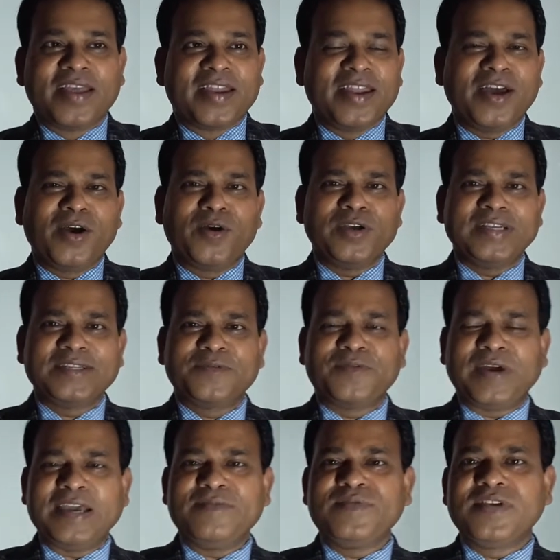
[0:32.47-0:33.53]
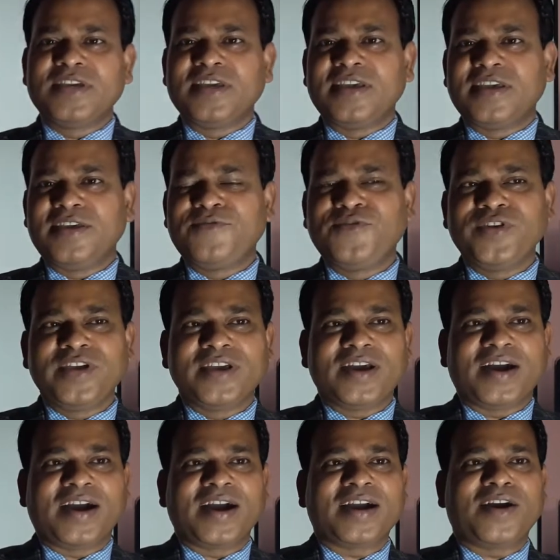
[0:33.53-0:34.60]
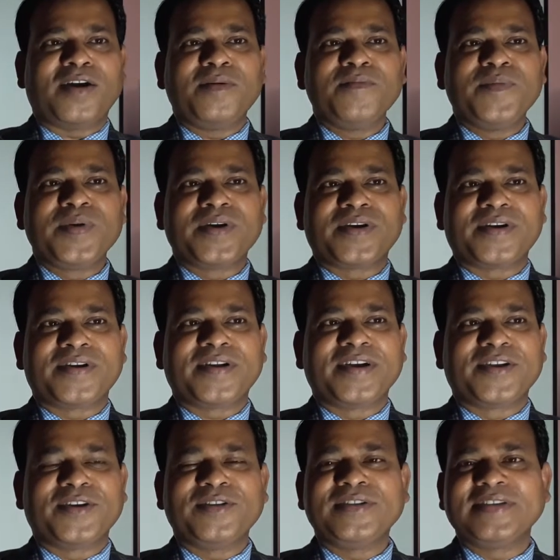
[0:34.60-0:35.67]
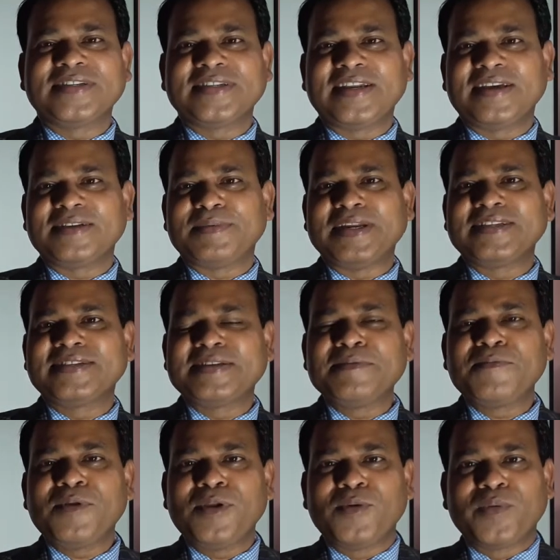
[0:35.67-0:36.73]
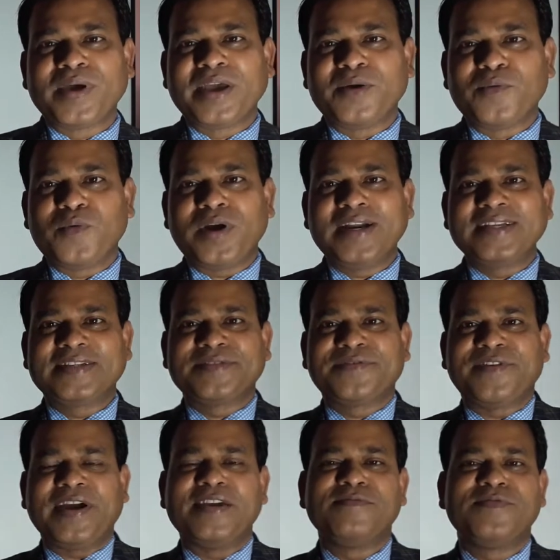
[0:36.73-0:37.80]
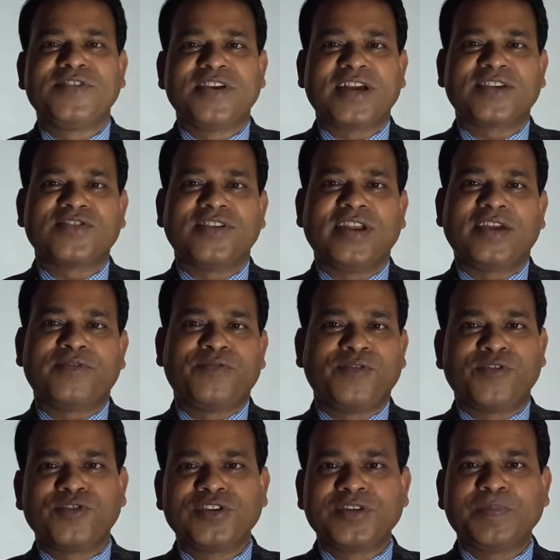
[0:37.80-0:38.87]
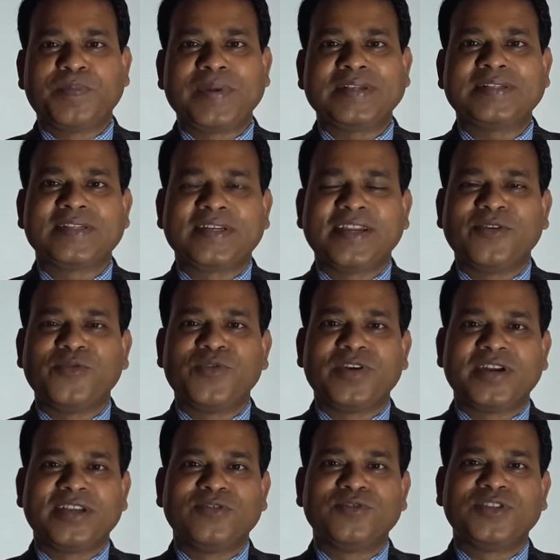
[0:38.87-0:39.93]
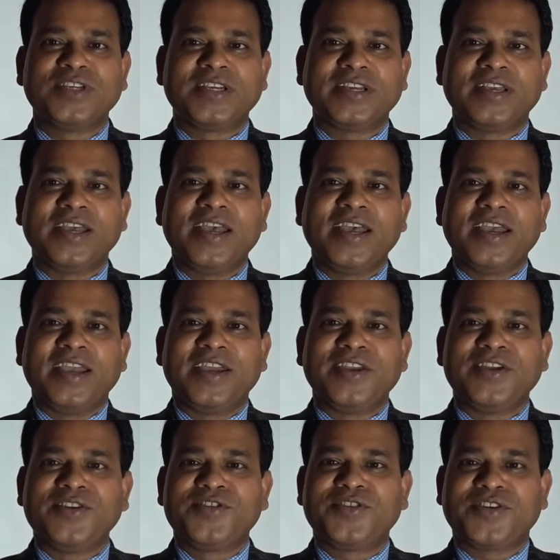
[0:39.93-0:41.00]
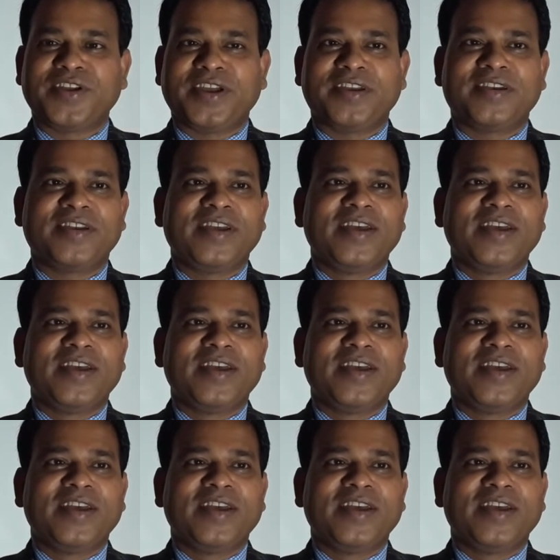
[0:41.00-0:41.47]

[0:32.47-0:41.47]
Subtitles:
Now, it's 5G. If we compare, this is a very simple way. What is 5G actually? Like 4G presently we are using in internet.